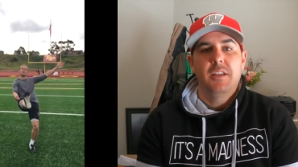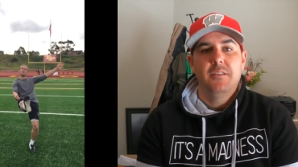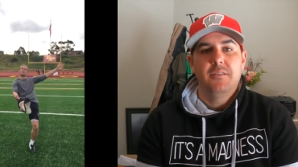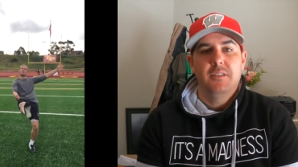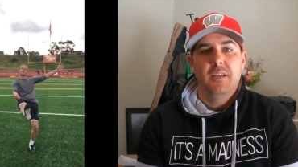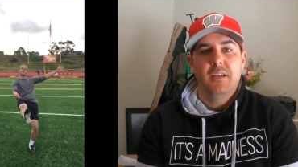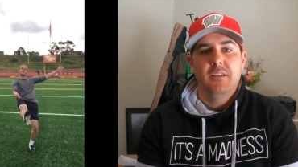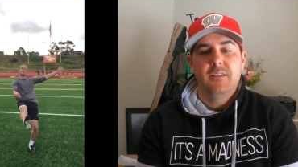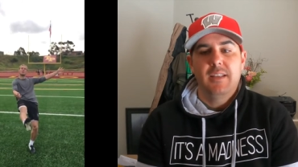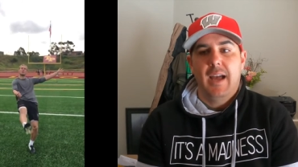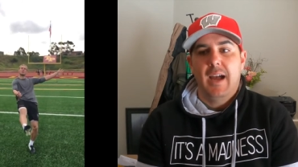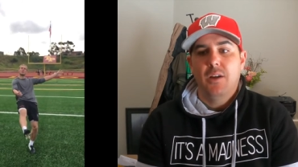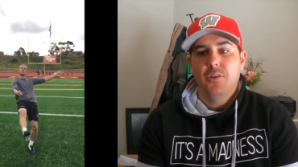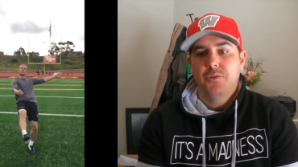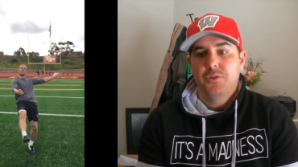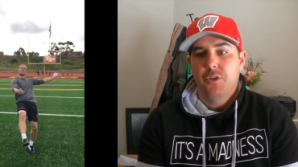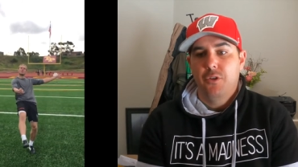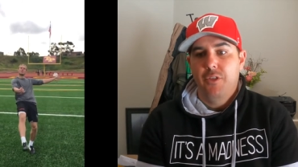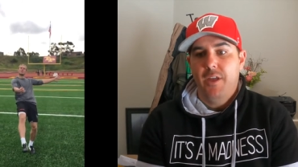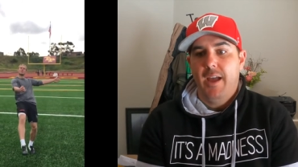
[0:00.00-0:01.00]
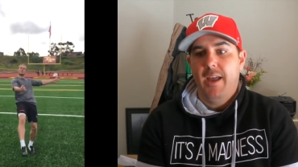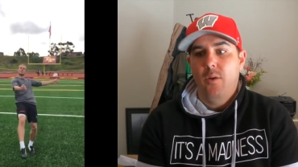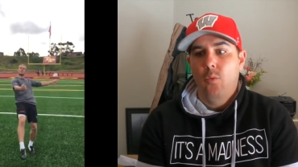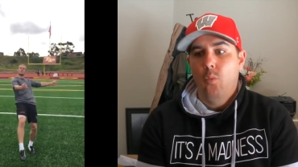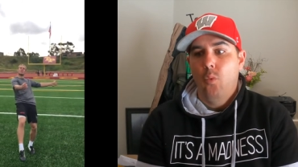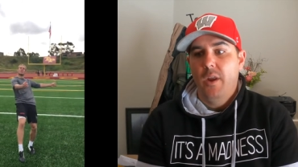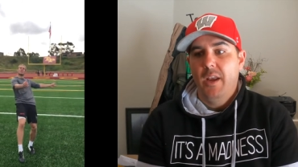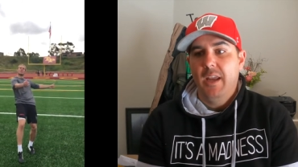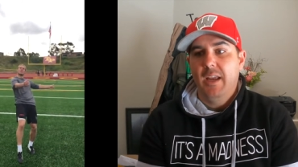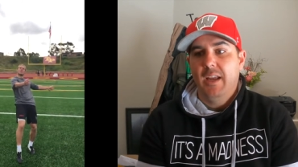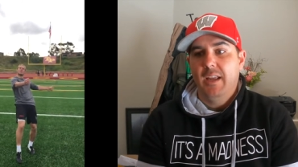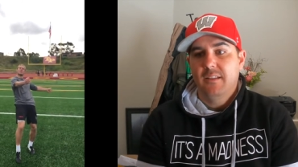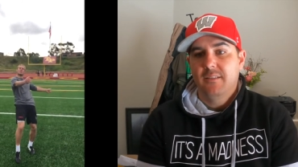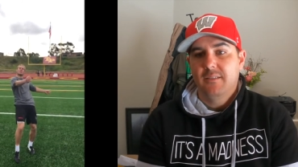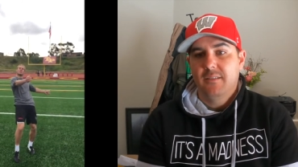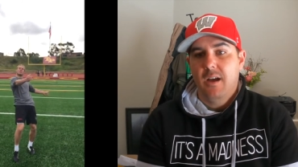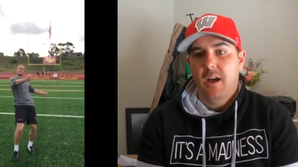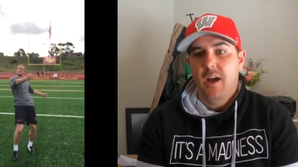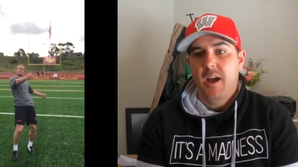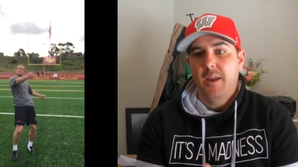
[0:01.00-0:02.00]
these things out so that when it
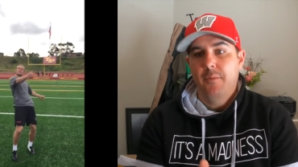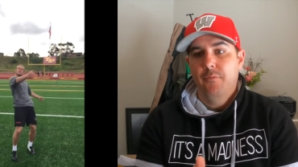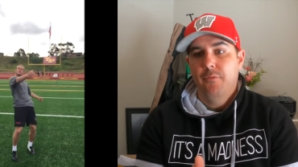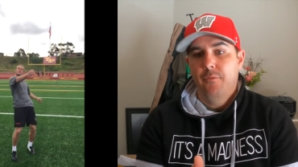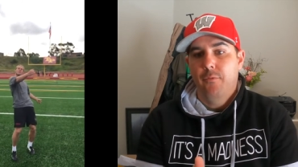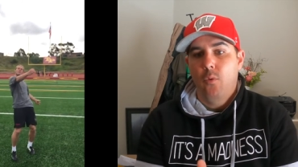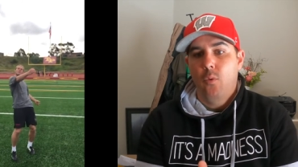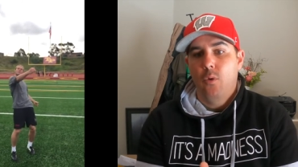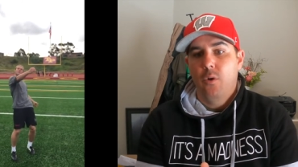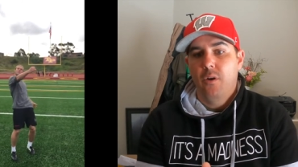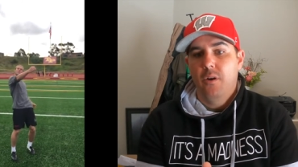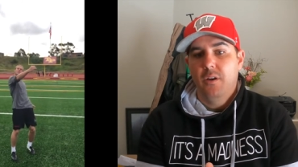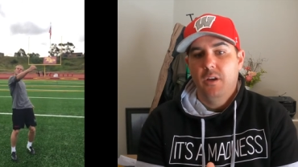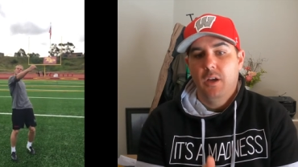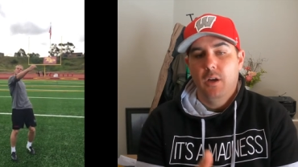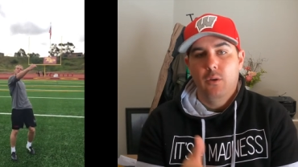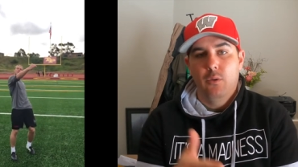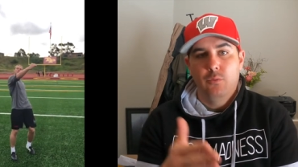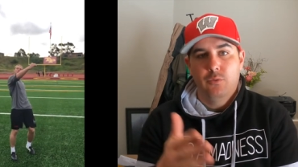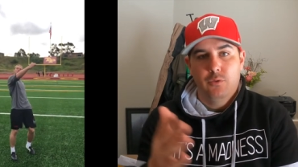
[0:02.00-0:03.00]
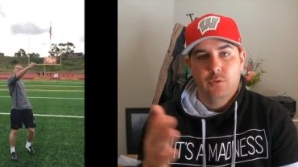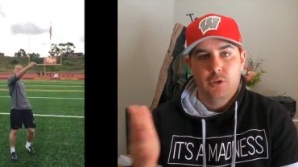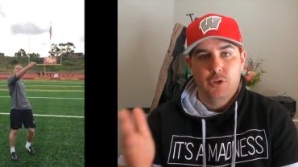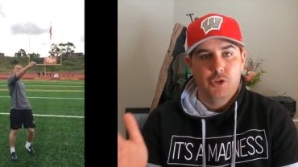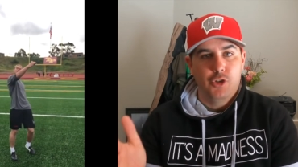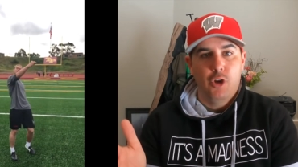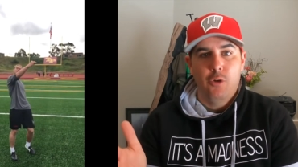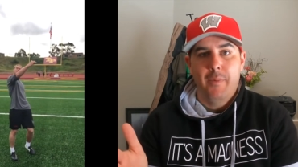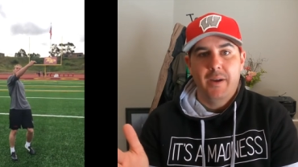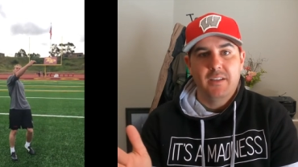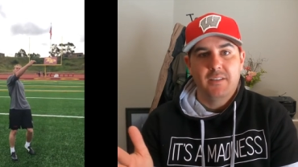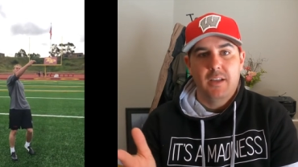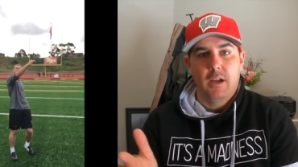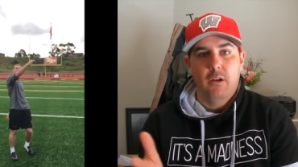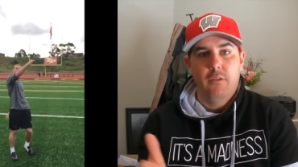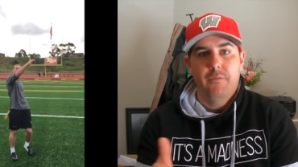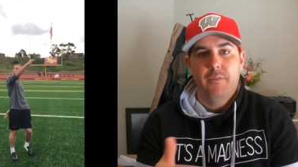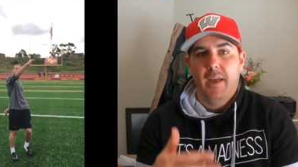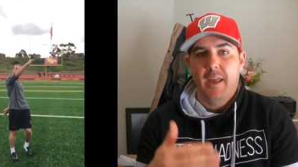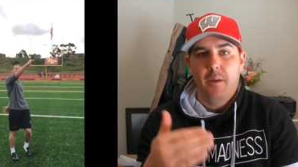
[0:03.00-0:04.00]
gets time for, you know, to show
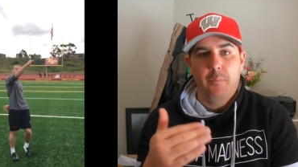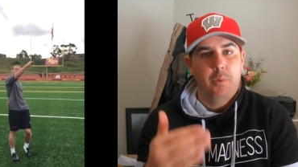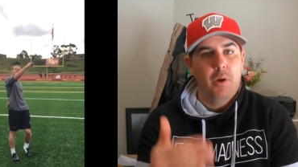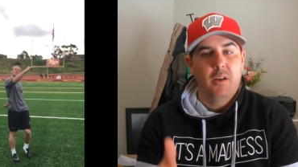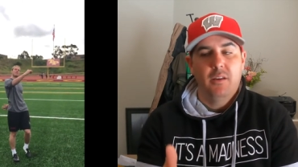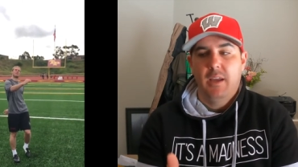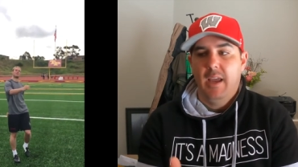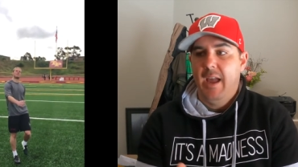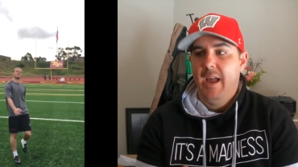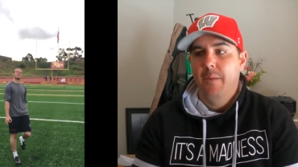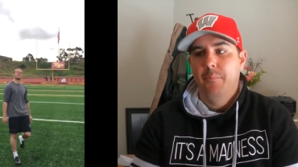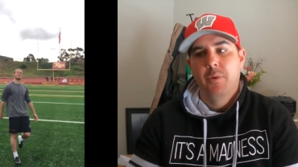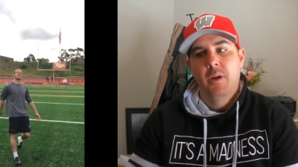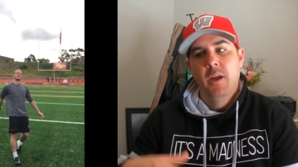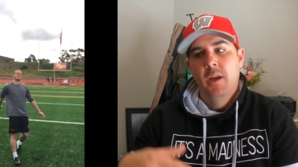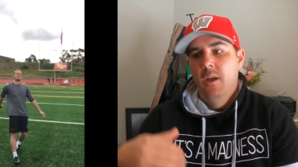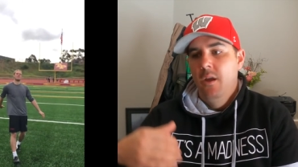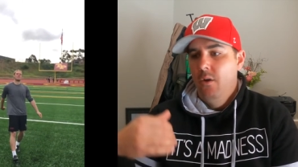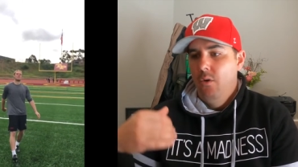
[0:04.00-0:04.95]
myself at a punt camp